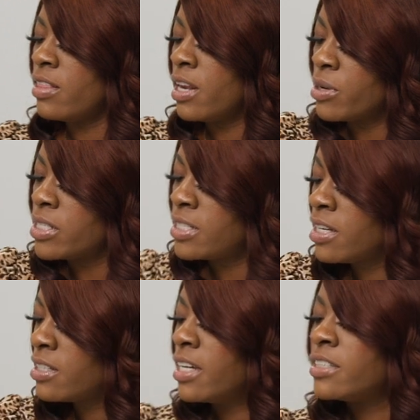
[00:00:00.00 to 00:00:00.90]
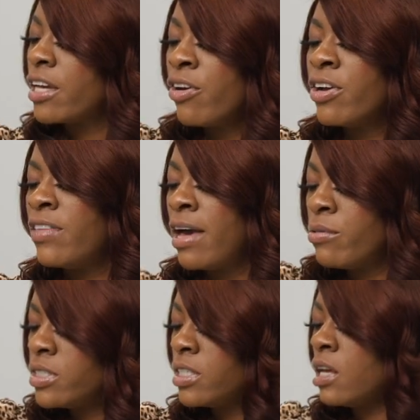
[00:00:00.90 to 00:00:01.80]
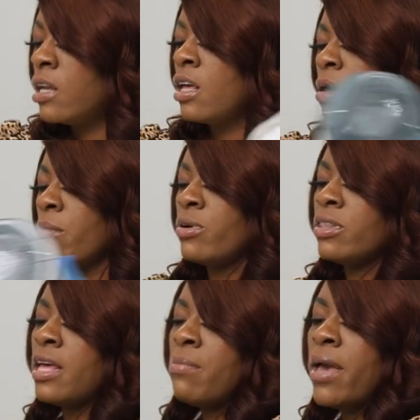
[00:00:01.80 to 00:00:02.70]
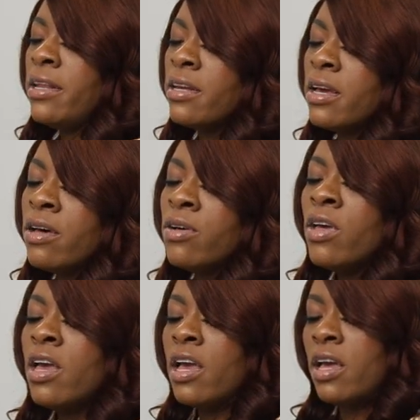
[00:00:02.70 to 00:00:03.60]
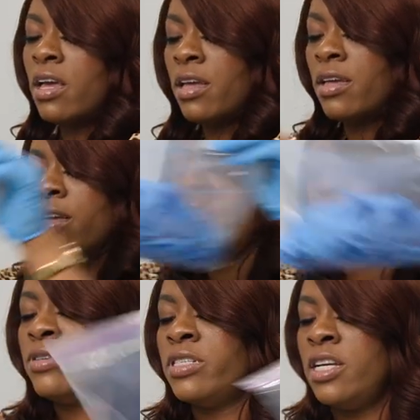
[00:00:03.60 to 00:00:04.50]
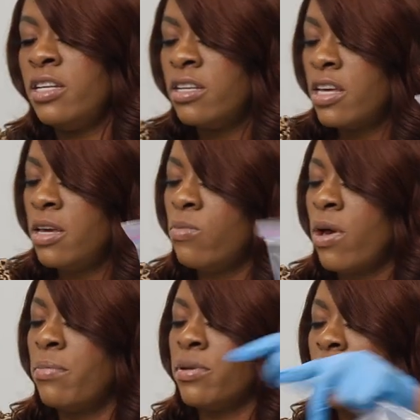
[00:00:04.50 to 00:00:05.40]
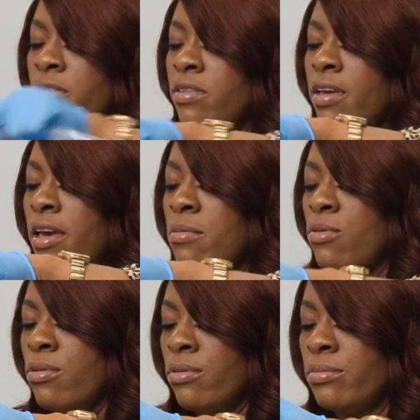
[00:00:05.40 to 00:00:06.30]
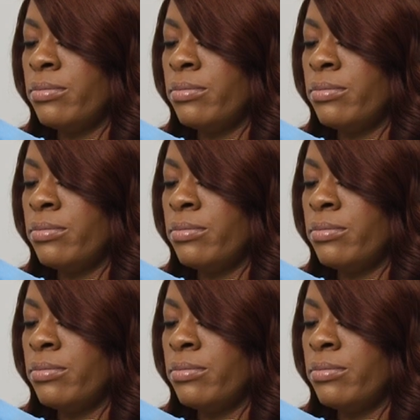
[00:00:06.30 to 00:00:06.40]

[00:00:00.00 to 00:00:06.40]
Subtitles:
Then I'm going to sanitize the area that was in, put that back down, proceed to keep wiping down the table.